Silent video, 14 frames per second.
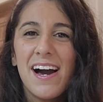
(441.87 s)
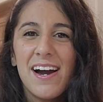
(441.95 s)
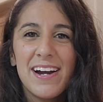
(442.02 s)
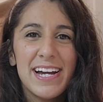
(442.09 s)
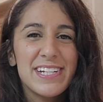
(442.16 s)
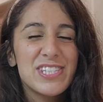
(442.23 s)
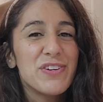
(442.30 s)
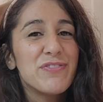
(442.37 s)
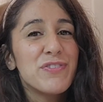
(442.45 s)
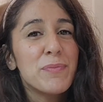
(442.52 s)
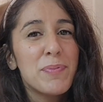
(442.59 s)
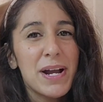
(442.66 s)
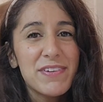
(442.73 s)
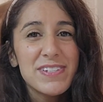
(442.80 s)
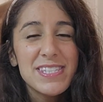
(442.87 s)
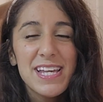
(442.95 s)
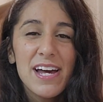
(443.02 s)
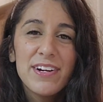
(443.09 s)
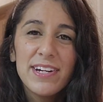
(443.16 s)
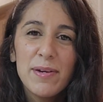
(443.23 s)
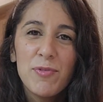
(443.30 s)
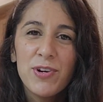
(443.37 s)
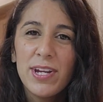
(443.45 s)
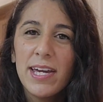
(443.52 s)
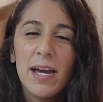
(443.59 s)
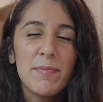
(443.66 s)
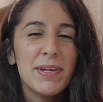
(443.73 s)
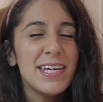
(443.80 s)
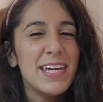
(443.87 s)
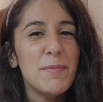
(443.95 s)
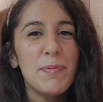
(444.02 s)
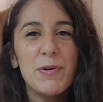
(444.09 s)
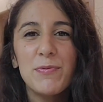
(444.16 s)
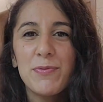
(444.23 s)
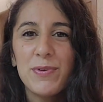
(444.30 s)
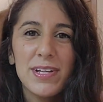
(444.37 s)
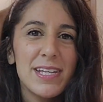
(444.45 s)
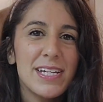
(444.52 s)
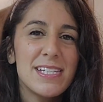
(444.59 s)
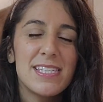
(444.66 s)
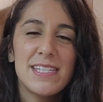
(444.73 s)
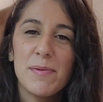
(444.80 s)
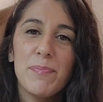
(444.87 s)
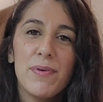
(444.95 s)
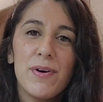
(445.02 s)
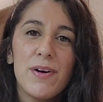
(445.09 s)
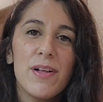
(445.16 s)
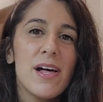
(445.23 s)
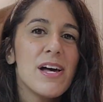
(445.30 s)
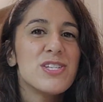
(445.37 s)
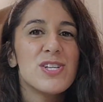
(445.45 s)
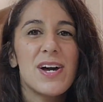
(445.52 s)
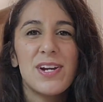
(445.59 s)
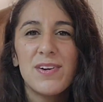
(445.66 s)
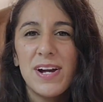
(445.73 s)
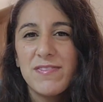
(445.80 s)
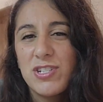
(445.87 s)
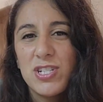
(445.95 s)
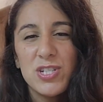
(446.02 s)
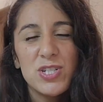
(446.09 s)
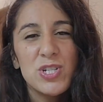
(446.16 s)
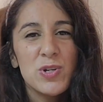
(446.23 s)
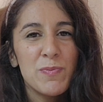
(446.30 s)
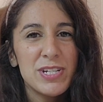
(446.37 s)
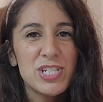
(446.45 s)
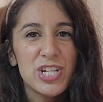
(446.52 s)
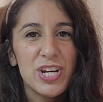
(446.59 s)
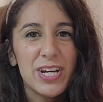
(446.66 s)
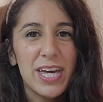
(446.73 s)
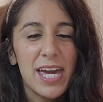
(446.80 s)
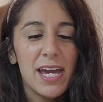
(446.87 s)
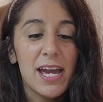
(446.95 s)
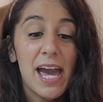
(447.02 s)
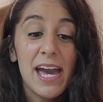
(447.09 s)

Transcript: All right, so for breakfast Saturday morning, I'm going to keep it really simple so I don't have to do too much cooking.